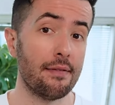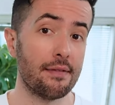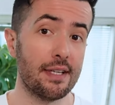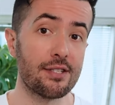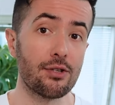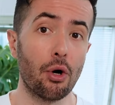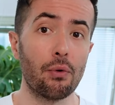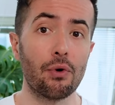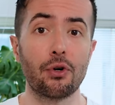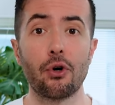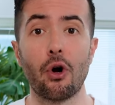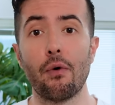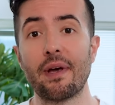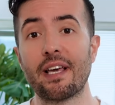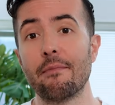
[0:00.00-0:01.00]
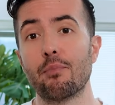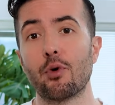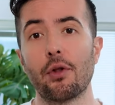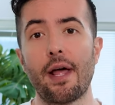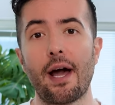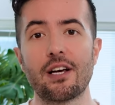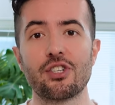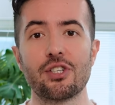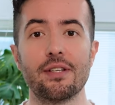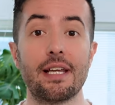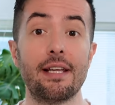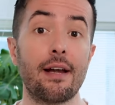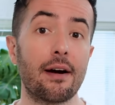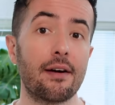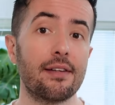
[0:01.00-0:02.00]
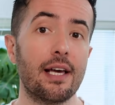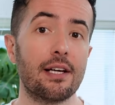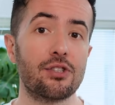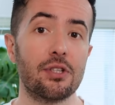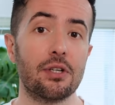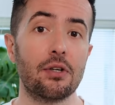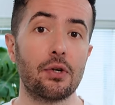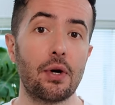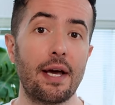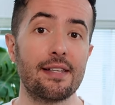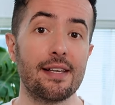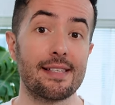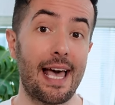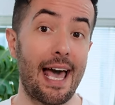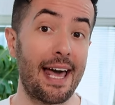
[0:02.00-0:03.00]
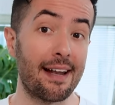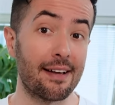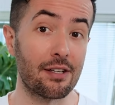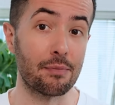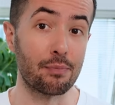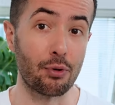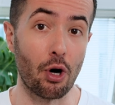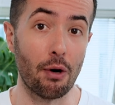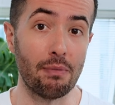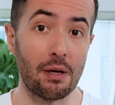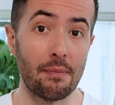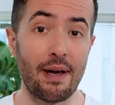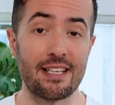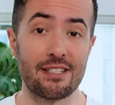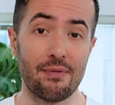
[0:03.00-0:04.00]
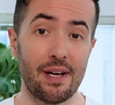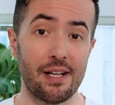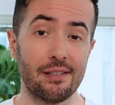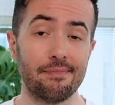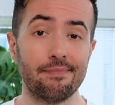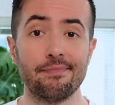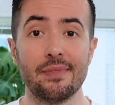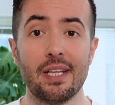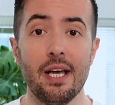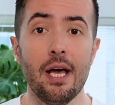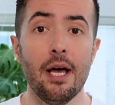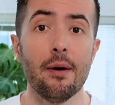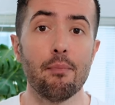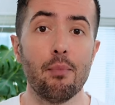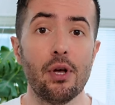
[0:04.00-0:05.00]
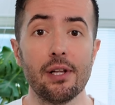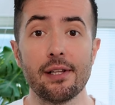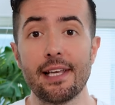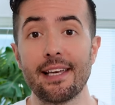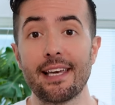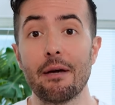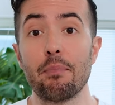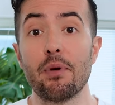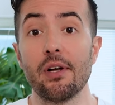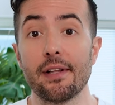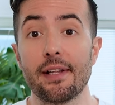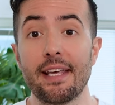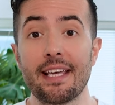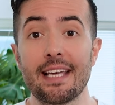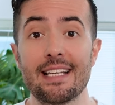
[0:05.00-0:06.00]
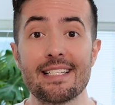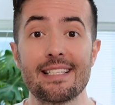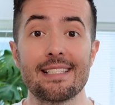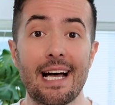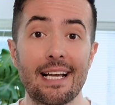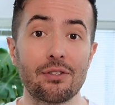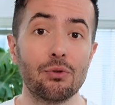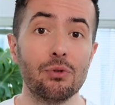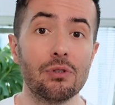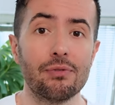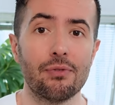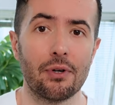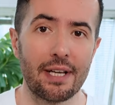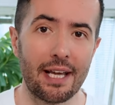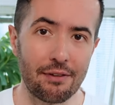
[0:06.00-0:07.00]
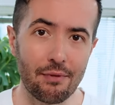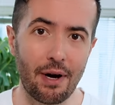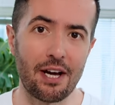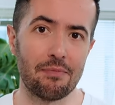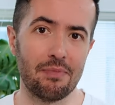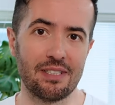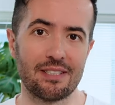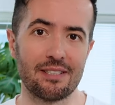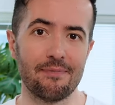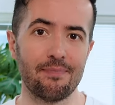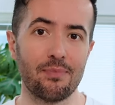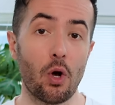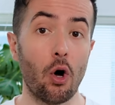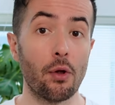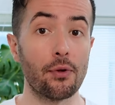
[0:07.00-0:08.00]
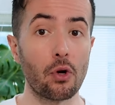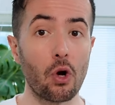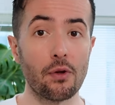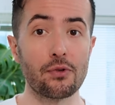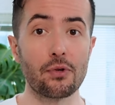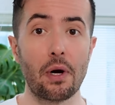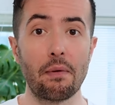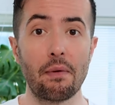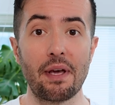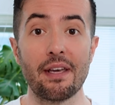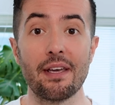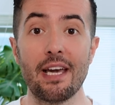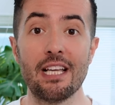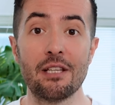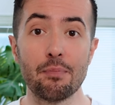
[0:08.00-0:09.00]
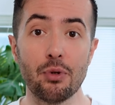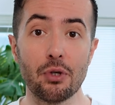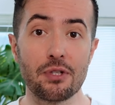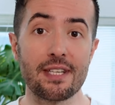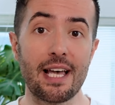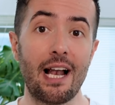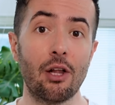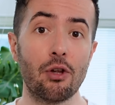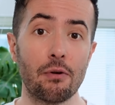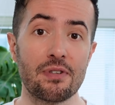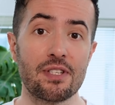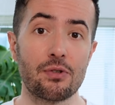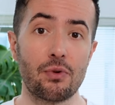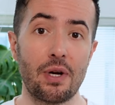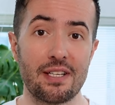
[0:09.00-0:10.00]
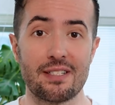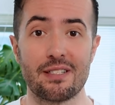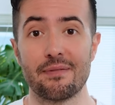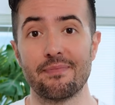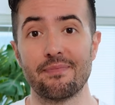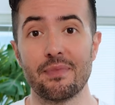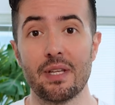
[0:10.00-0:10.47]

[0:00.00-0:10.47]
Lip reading: This overgrowing in production in architecture created another problem as well. Building a building is not good for the environment. On the contrary, it puts a lot of stress.